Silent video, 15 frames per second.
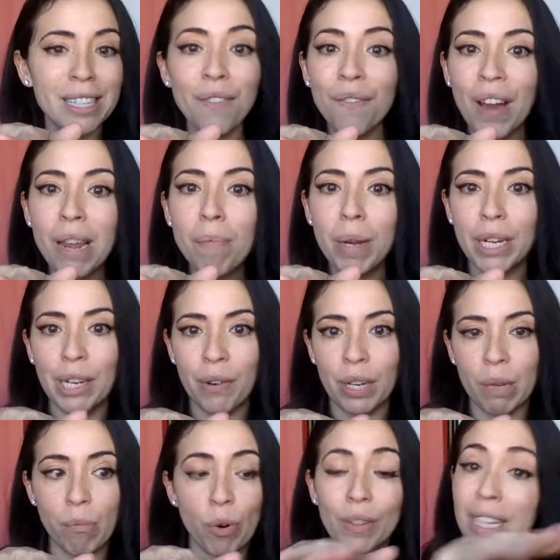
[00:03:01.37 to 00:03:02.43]
doesn't vibrate here
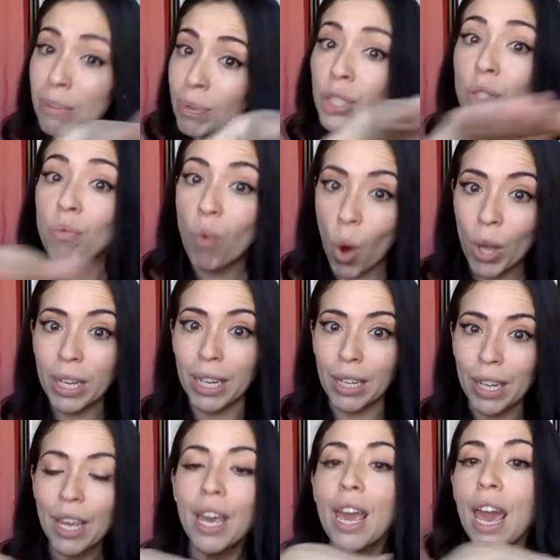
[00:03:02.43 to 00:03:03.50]
anymore. That's what you
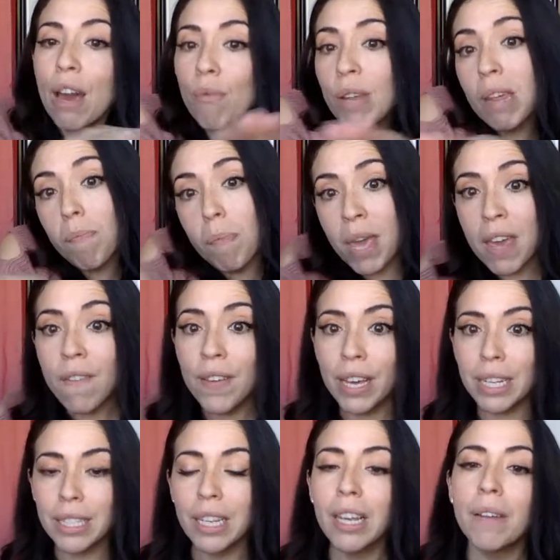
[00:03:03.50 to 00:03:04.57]
wanted. And when it
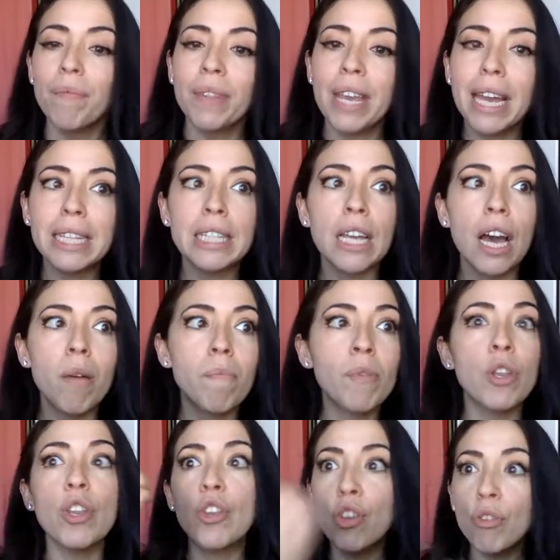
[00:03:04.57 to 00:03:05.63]
pivots, it's a
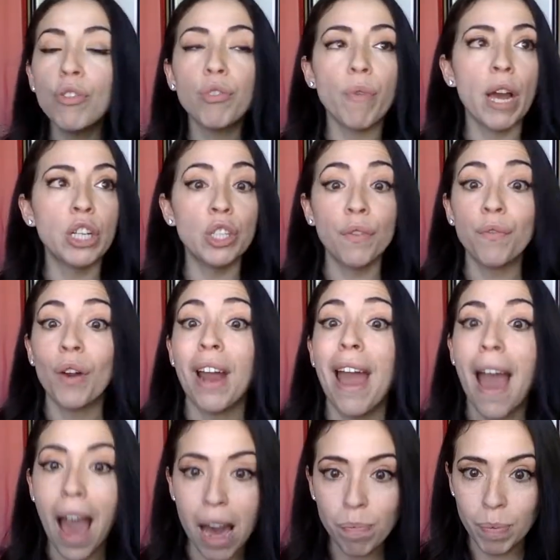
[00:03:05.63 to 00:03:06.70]
new direction for
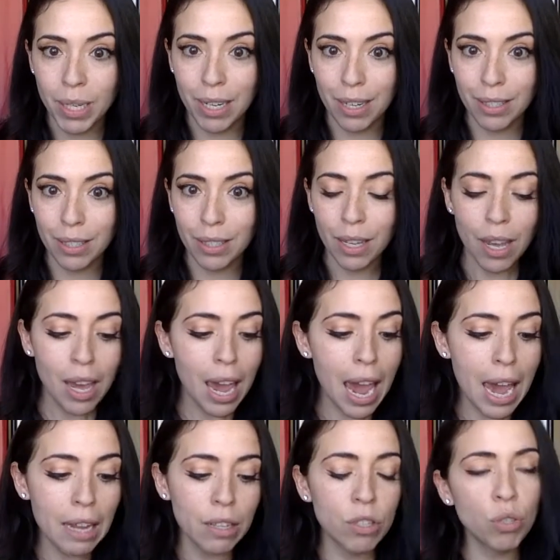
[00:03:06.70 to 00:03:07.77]
happiness.
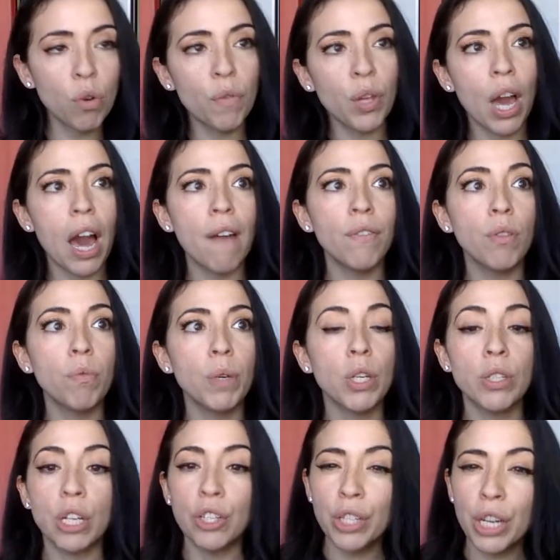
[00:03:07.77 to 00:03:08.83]
And so if you have the
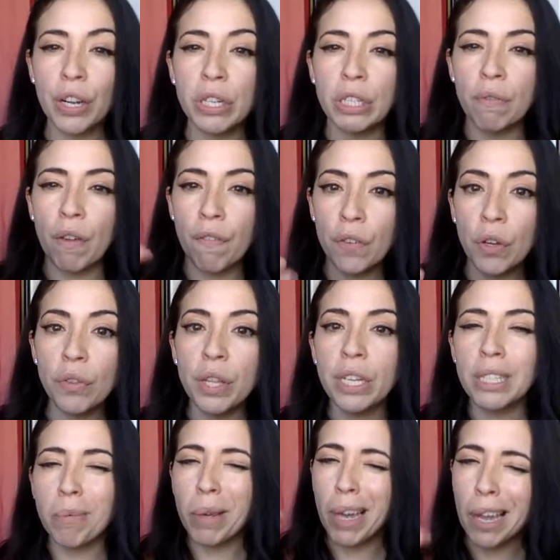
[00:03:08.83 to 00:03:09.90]
Wheel, Sagittarius, if you feel
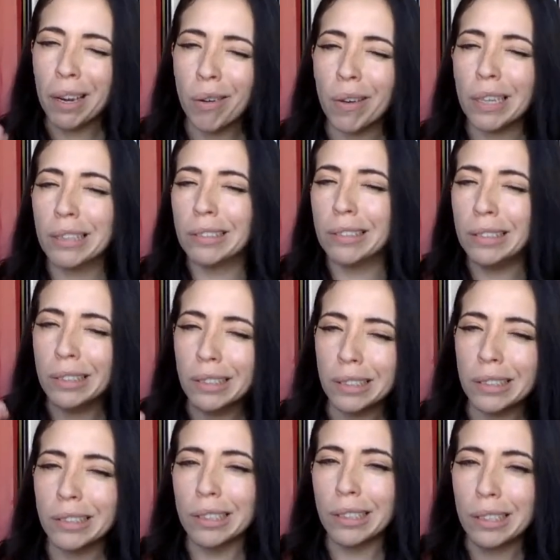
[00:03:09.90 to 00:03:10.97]
things have been kind of going
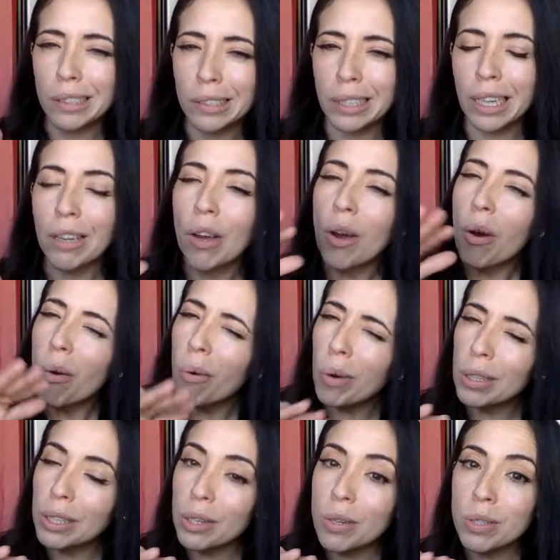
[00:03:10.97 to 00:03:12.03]
dink, dink, dink,
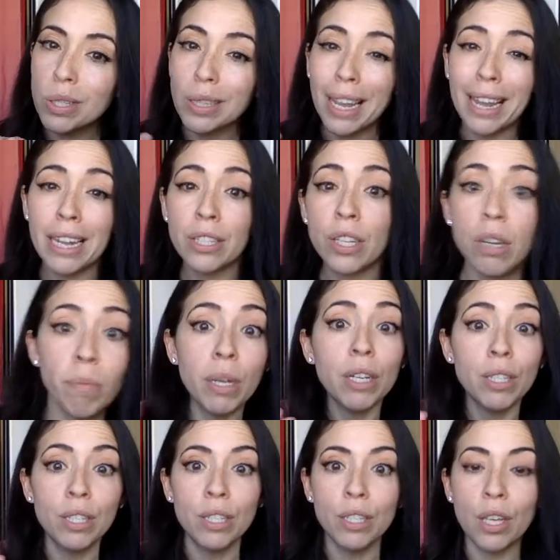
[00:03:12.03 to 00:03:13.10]
or a little delayed, it's going to be
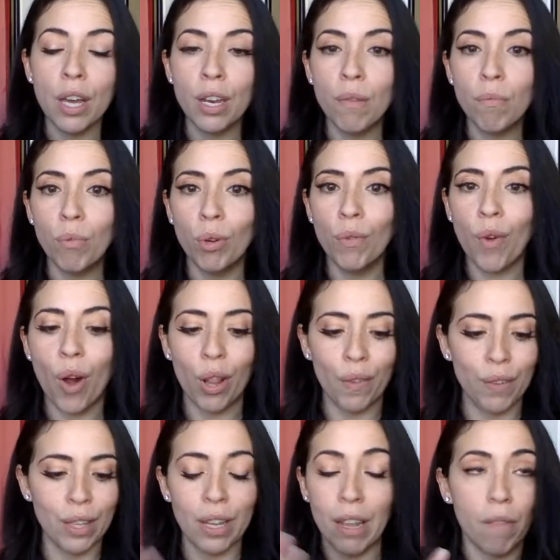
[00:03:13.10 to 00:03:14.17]
a sudden move all
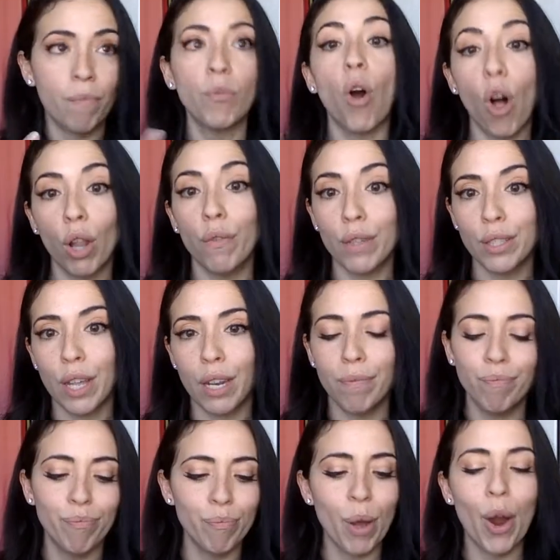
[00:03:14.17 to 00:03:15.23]
of it. all of a
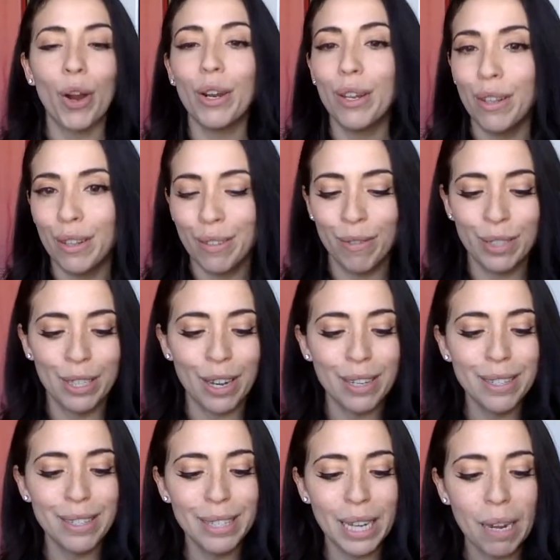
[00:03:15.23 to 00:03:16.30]
sudden, pardon
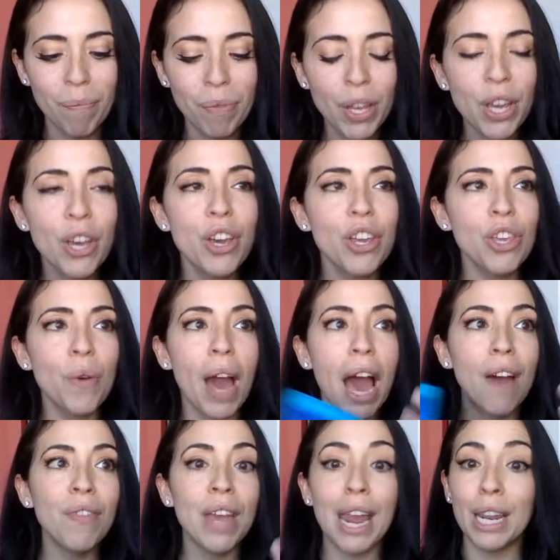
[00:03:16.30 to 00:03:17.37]
redundancy. You
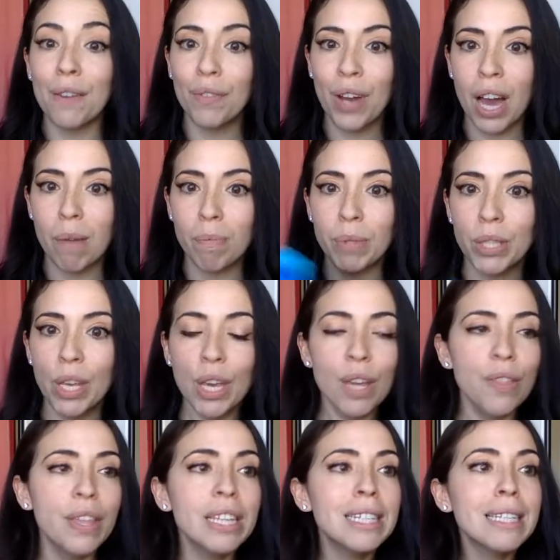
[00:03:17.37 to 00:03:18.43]
have the Eight of Cups.
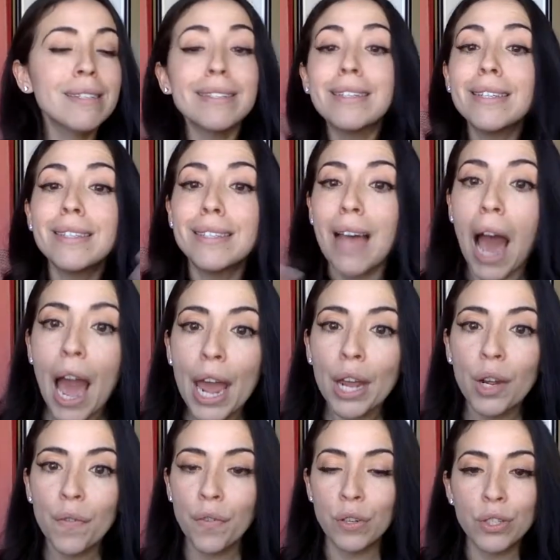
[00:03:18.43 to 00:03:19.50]
This is a
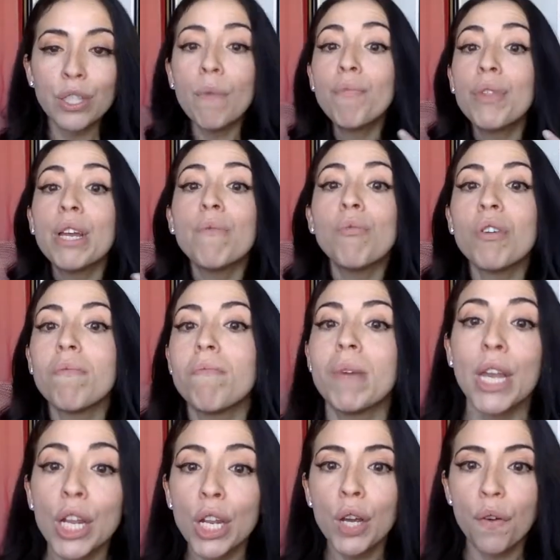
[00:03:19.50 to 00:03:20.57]
desire for something more
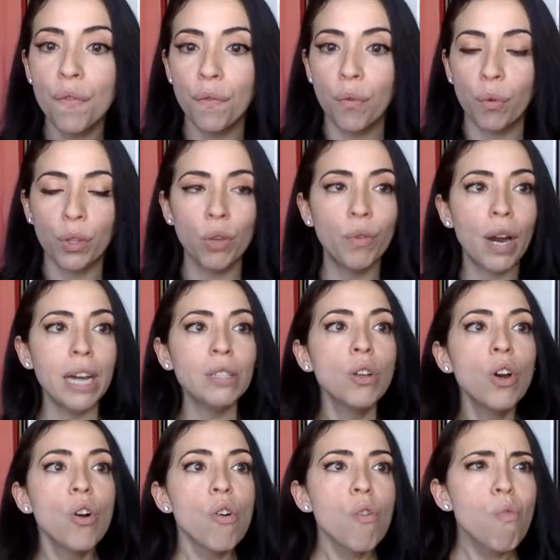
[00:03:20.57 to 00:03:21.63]
meaningful. You guys
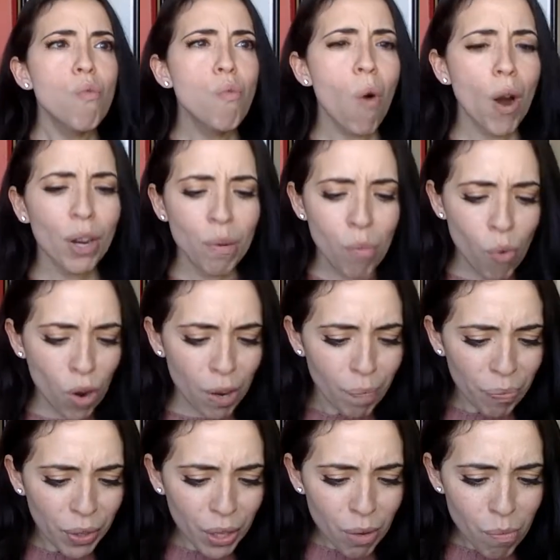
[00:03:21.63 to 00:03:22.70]
wanted
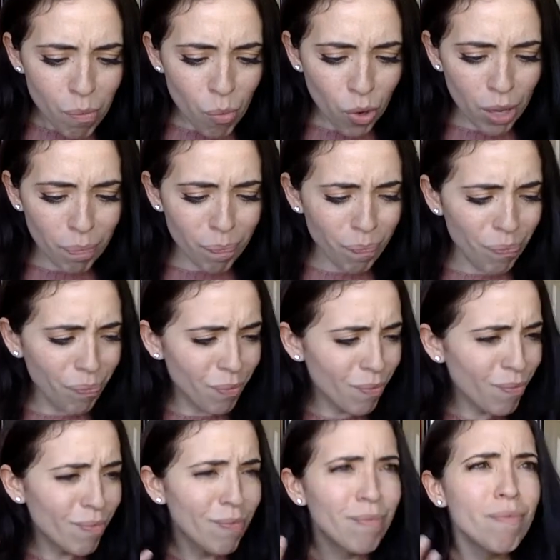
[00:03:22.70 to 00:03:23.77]
more, more
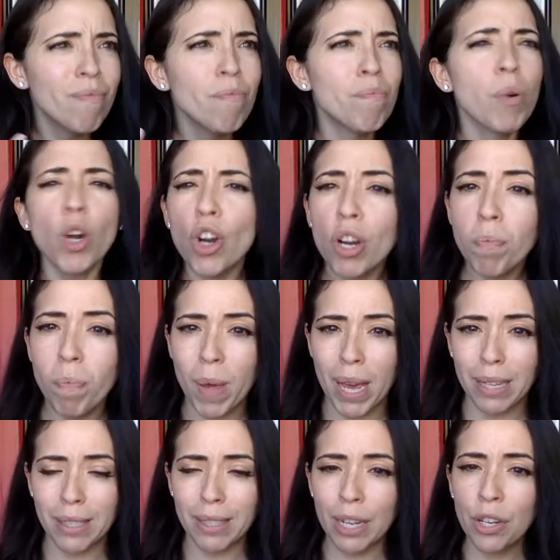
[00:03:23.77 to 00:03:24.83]

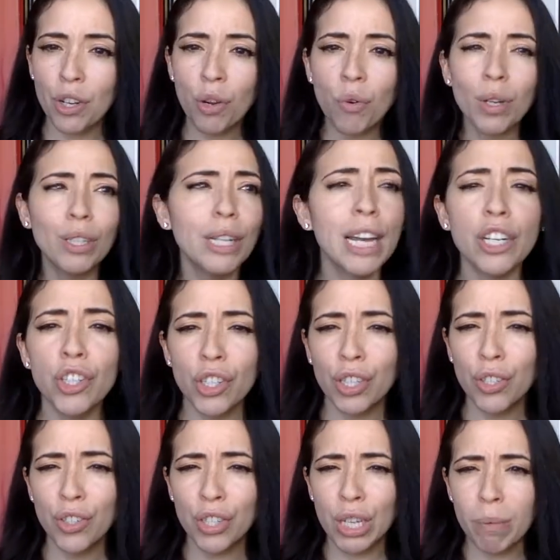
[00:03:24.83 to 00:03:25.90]
purpose in your
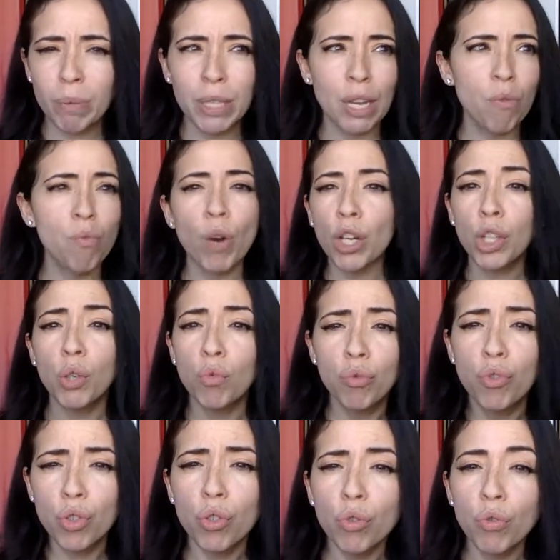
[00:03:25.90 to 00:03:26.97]
relationships, in what you
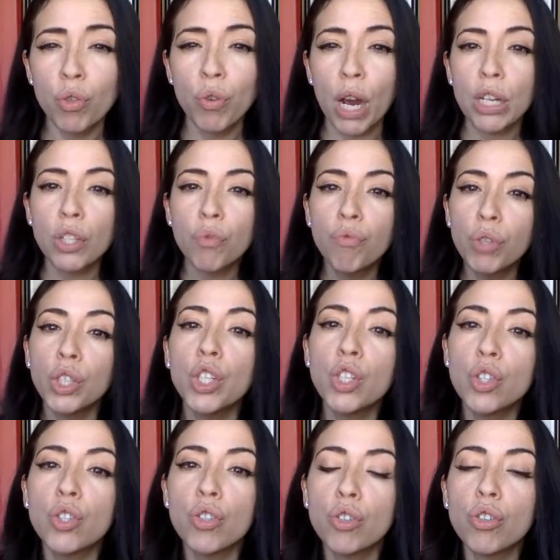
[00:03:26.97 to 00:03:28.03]
do. You guys are really
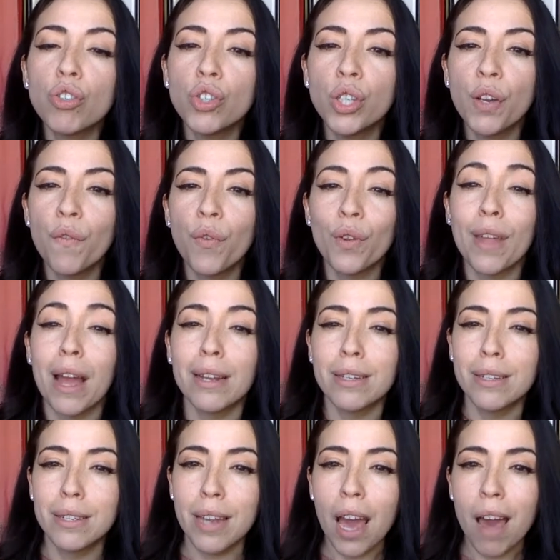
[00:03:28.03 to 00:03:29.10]
searching for
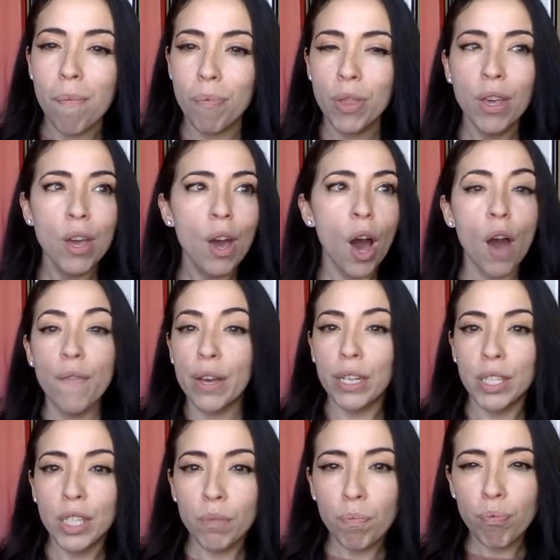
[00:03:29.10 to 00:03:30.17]
that depth of
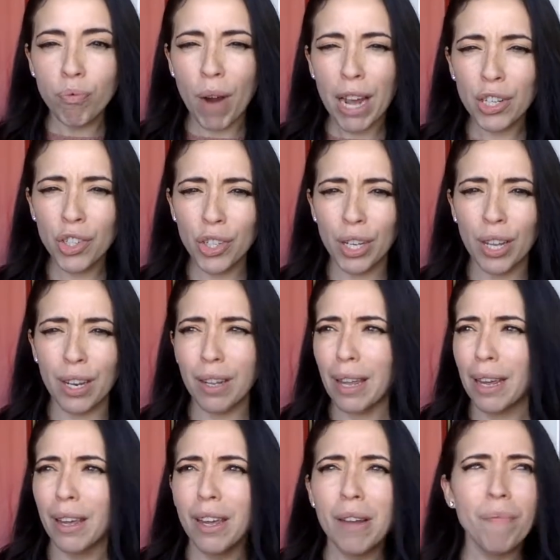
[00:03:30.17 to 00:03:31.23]
expression and
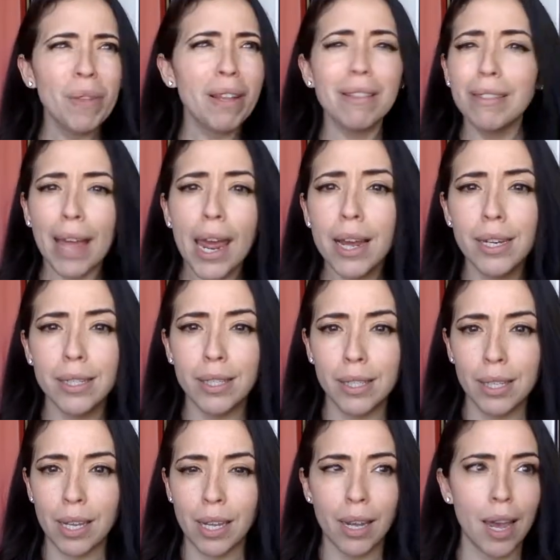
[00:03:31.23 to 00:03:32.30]
like
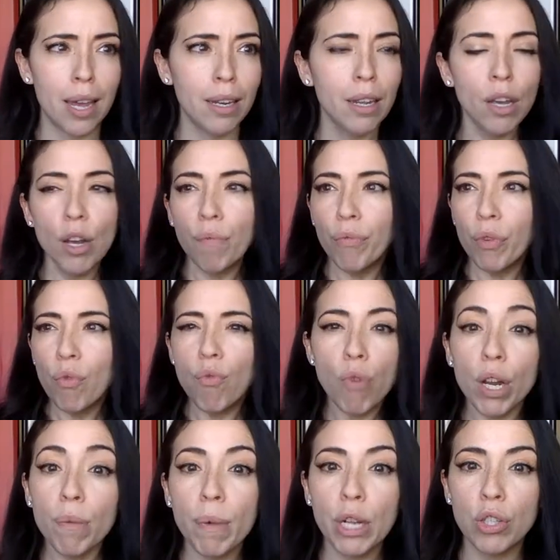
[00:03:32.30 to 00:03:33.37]
legacy and
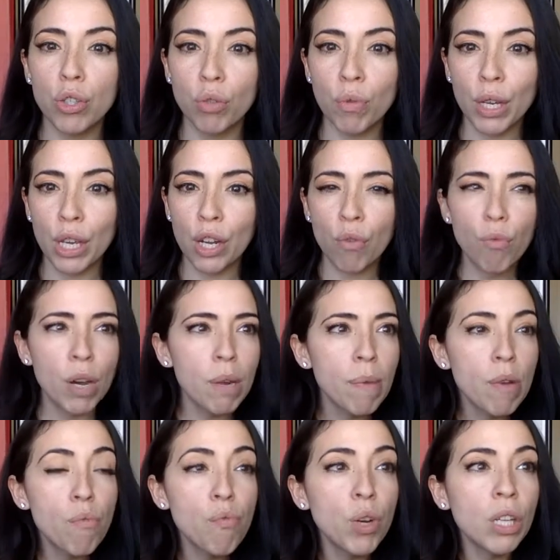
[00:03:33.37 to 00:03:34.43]
what am I doing here? What am
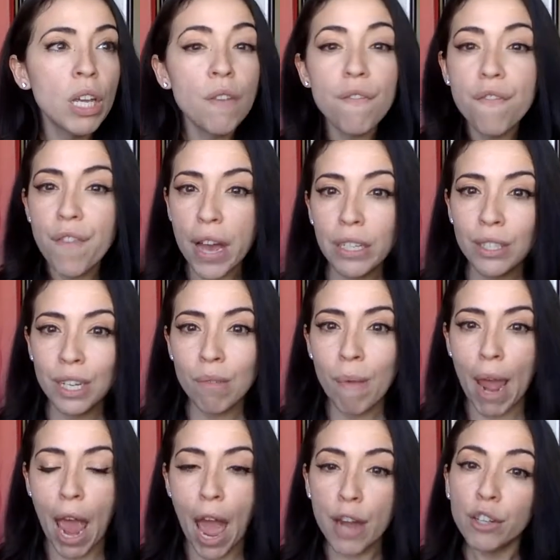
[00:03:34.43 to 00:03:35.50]
I really investing
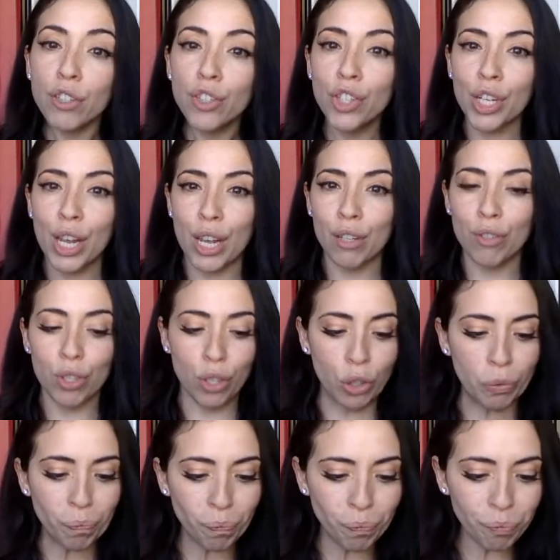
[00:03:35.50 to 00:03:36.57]
my energy
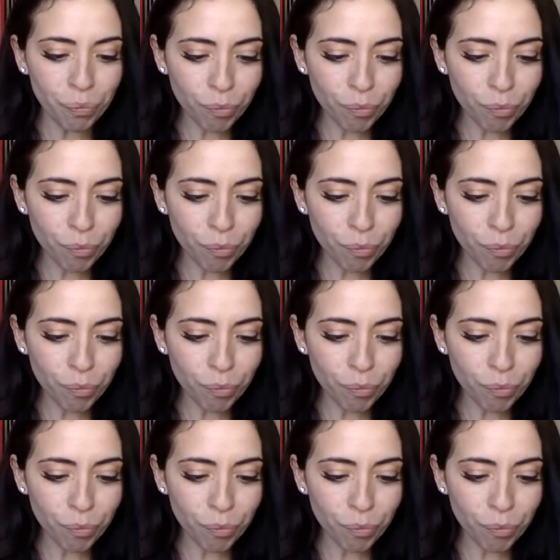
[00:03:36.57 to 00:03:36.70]
into?